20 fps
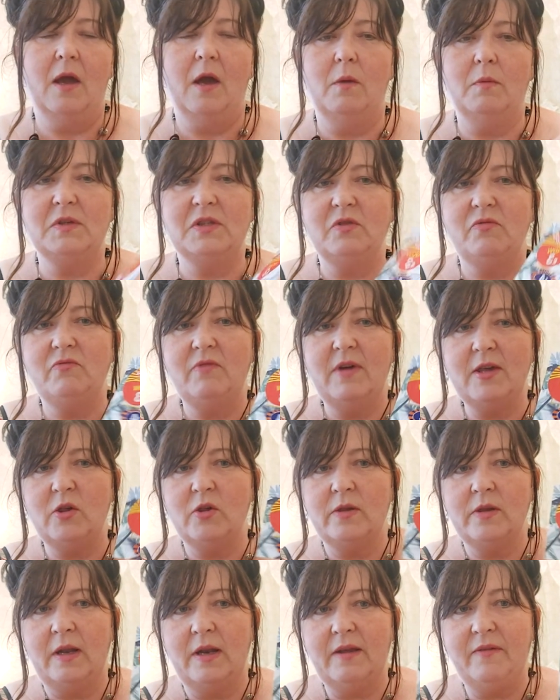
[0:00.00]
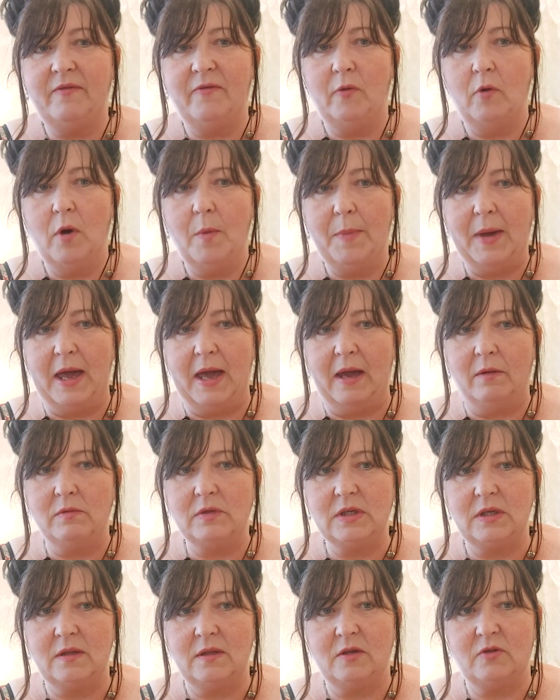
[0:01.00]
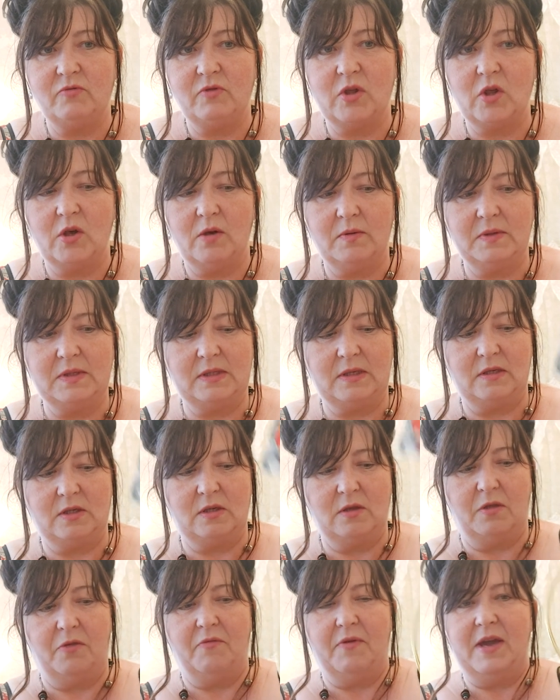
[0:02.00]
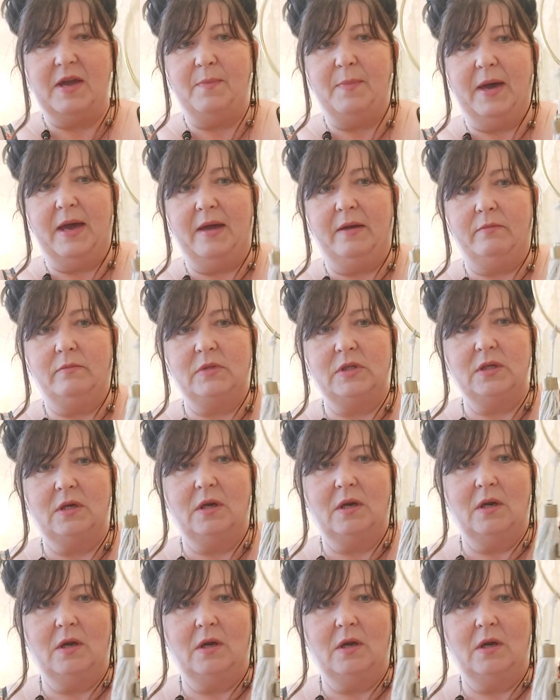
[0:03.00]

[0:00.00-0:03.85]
It was originally £4 and they'd reduced it to £3.